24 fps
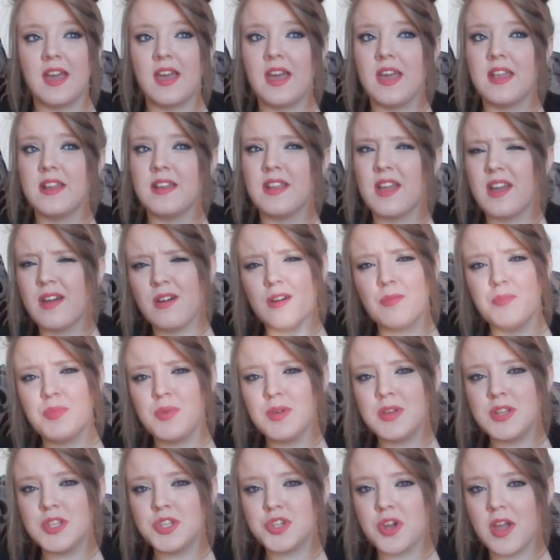and I hope
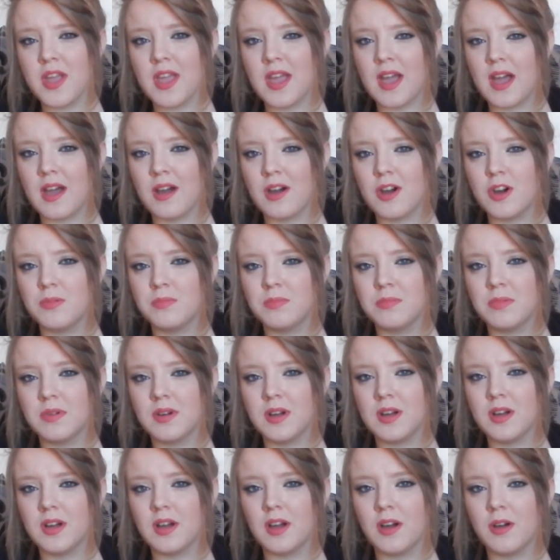you enjoy it. I
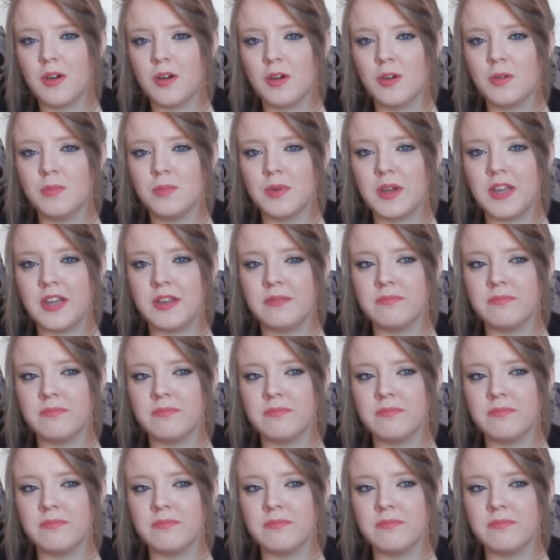hope